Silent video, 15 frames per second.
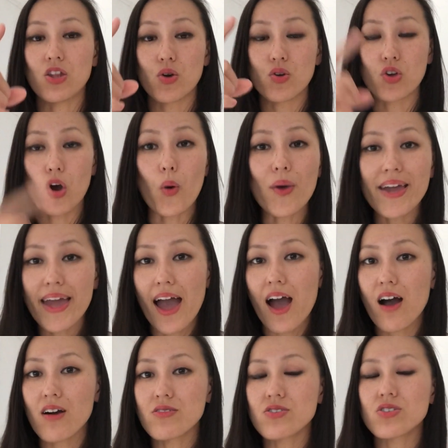going
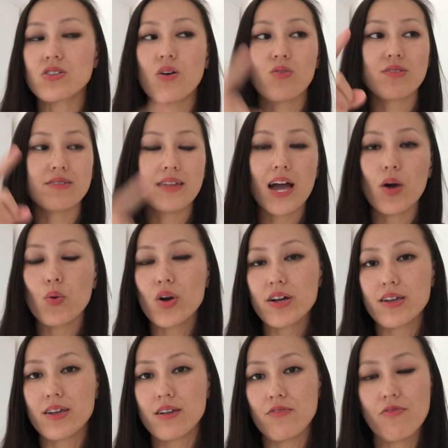out or the
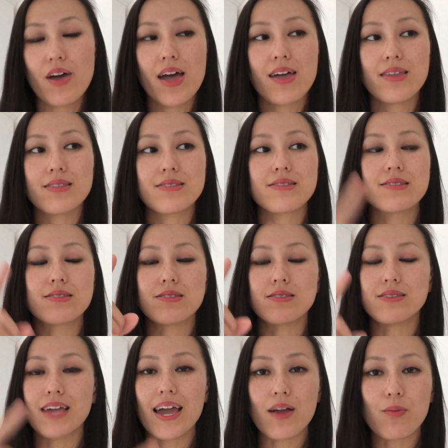networking events,
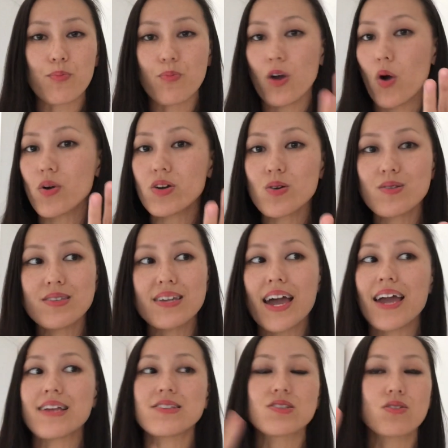going on
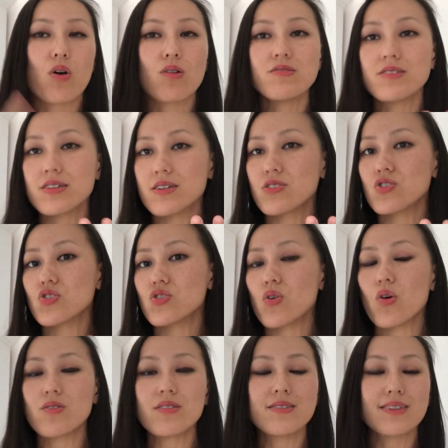dates on Tinder,
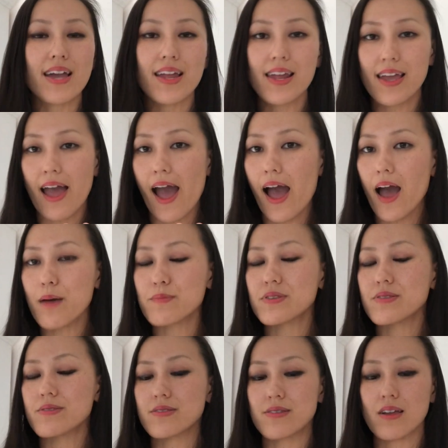on the dating
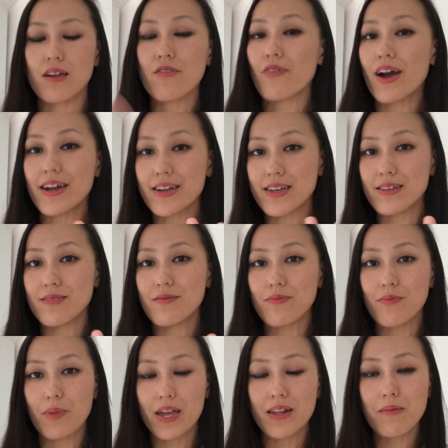apps, seeing if I can
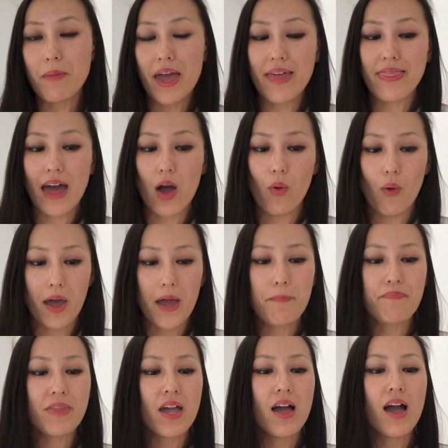meet a man that way.
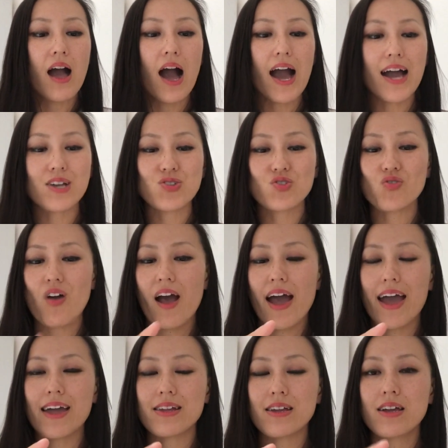I had
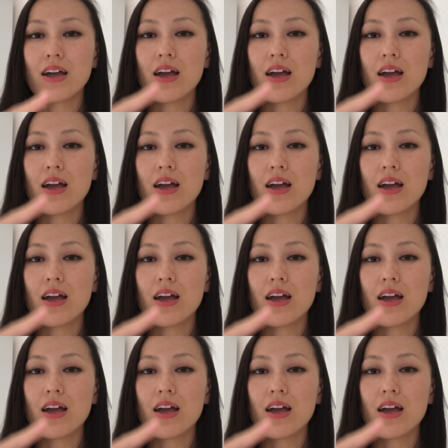tried